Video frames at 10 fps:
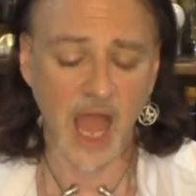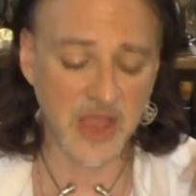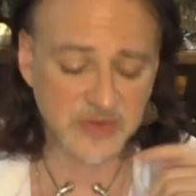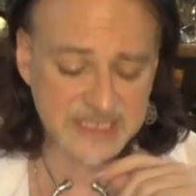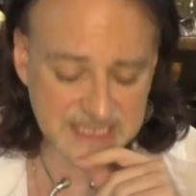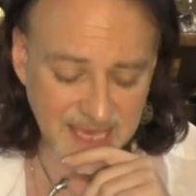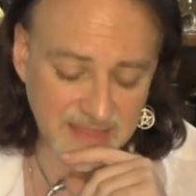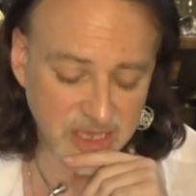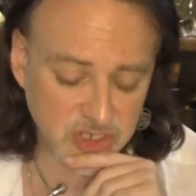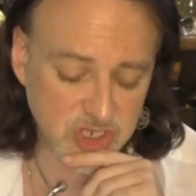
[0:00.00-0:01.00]
I would say
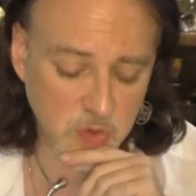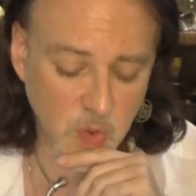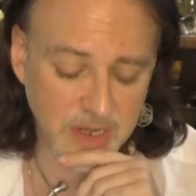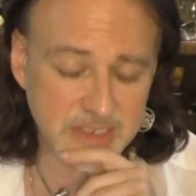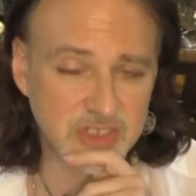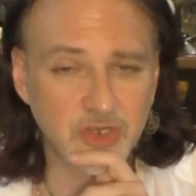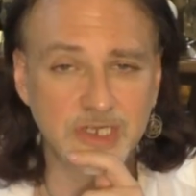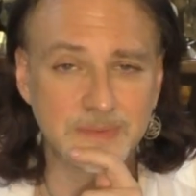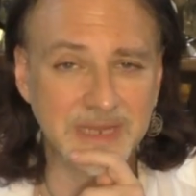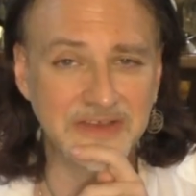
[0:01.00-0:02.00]
that you don't want to
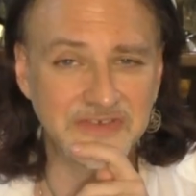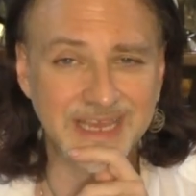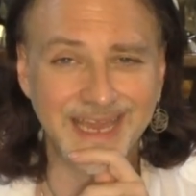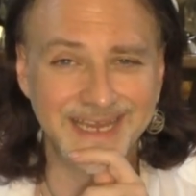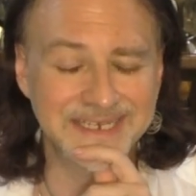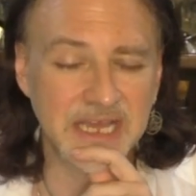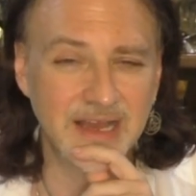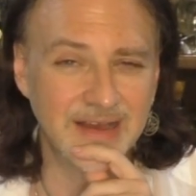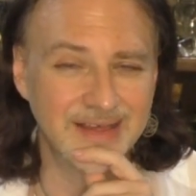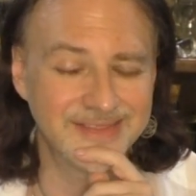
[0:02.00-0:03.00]
circumnavigate
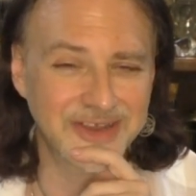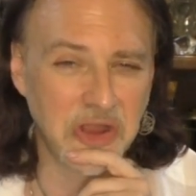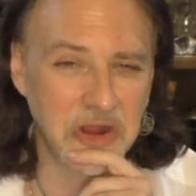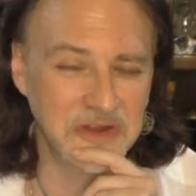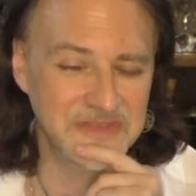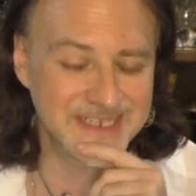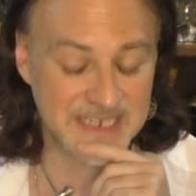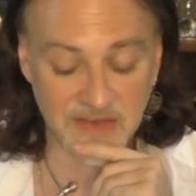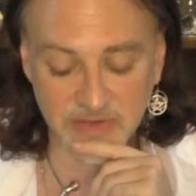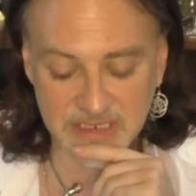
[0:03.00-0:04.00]
the card of the
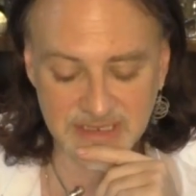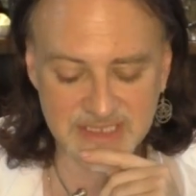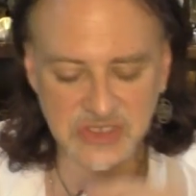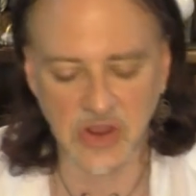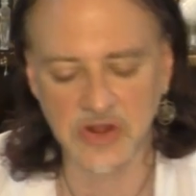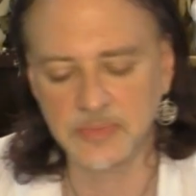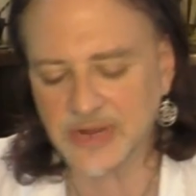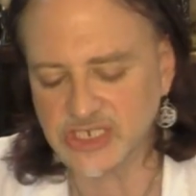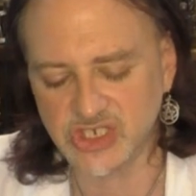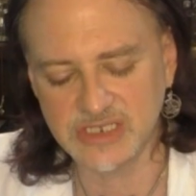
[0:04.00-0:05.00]
devil and this card
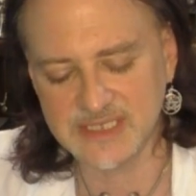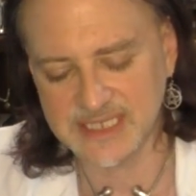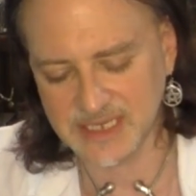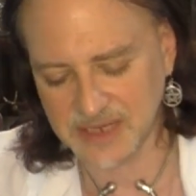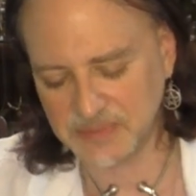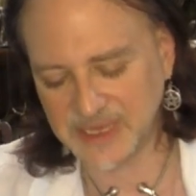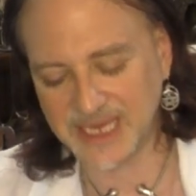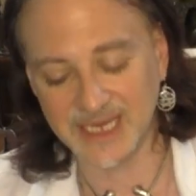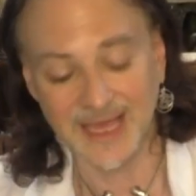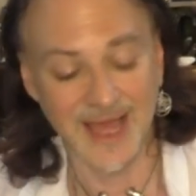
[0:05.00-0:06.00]
oppression, because it can
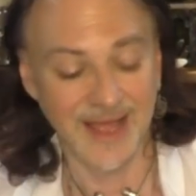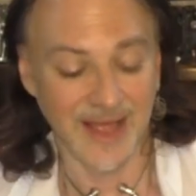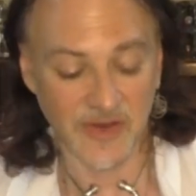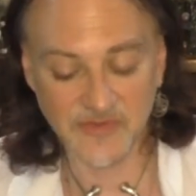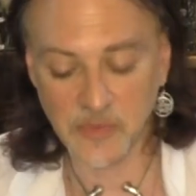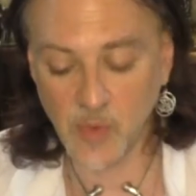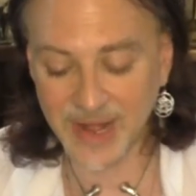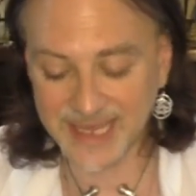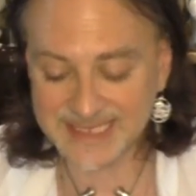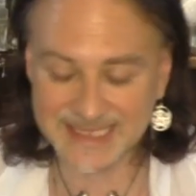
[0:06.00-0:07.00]
be, from
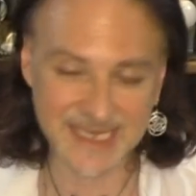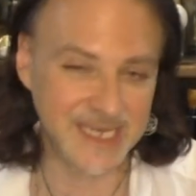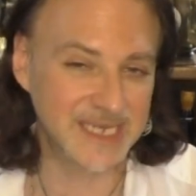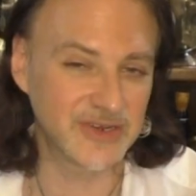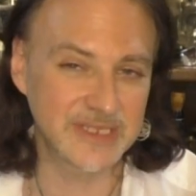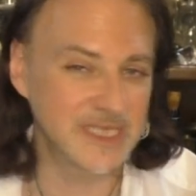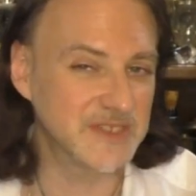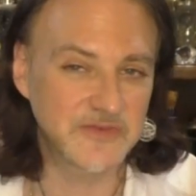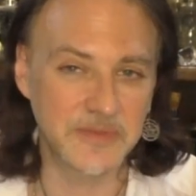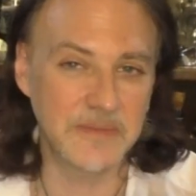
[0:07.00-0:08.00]
what I see here, at
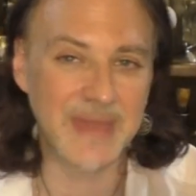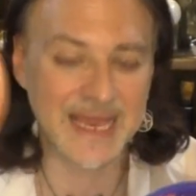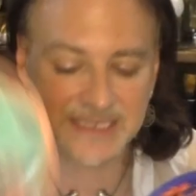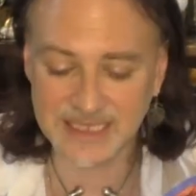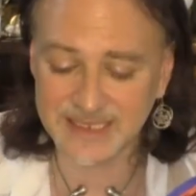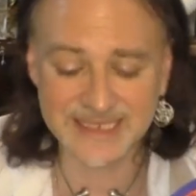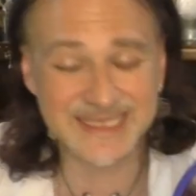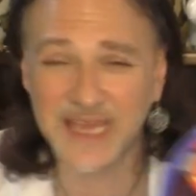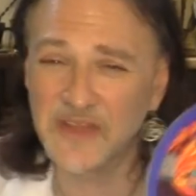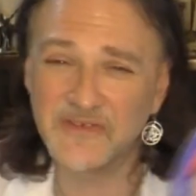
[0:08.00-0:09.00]
least from the masculine
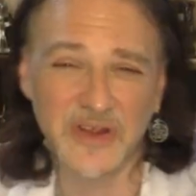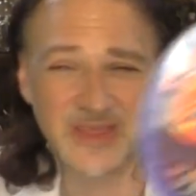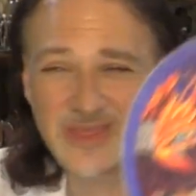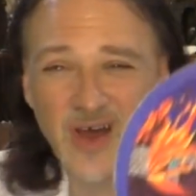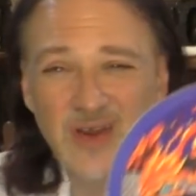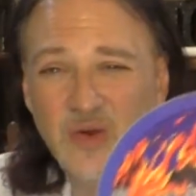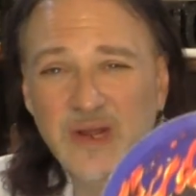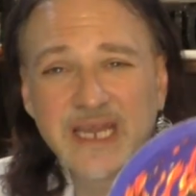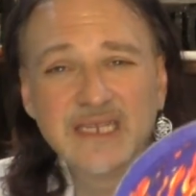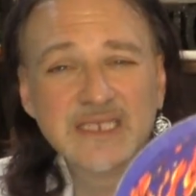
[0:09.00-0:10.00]
side, very
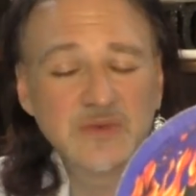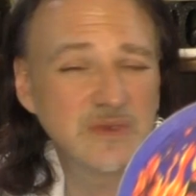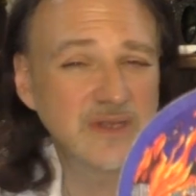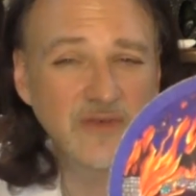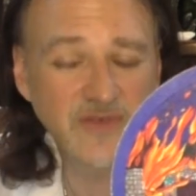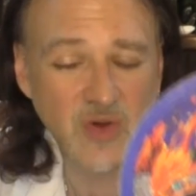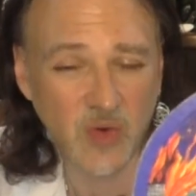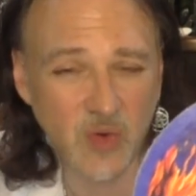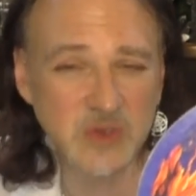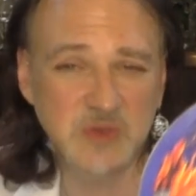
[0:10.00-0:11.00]
thought-oriented. We'll, of
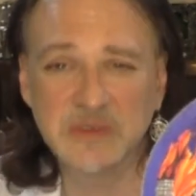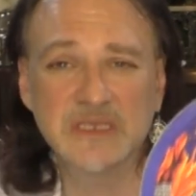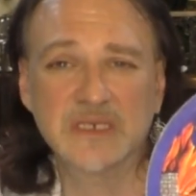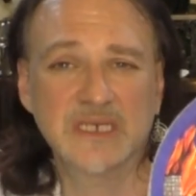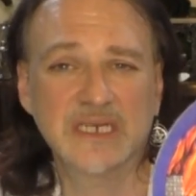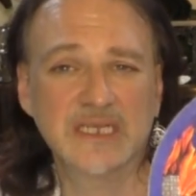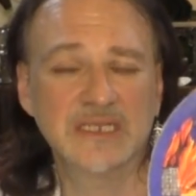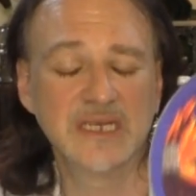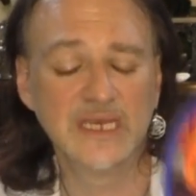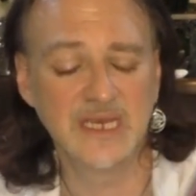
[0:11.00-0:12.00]
course, be looking
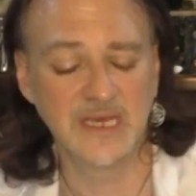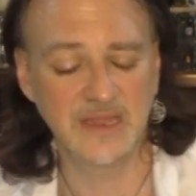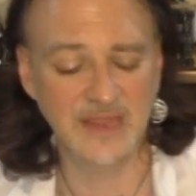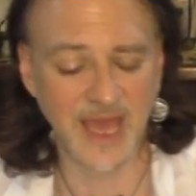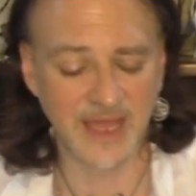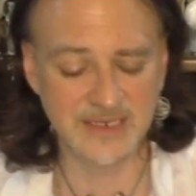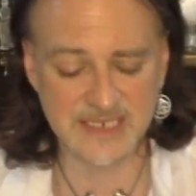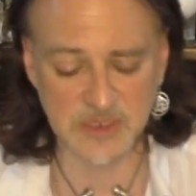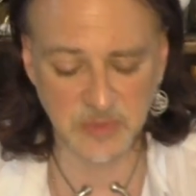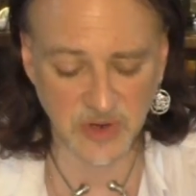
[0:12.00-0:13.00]
at that
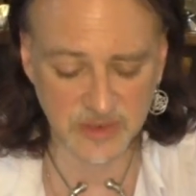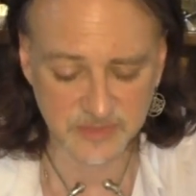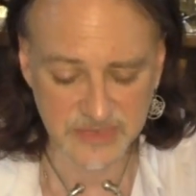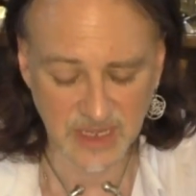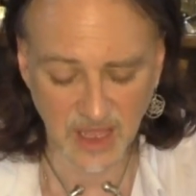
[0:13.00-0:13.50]
deeper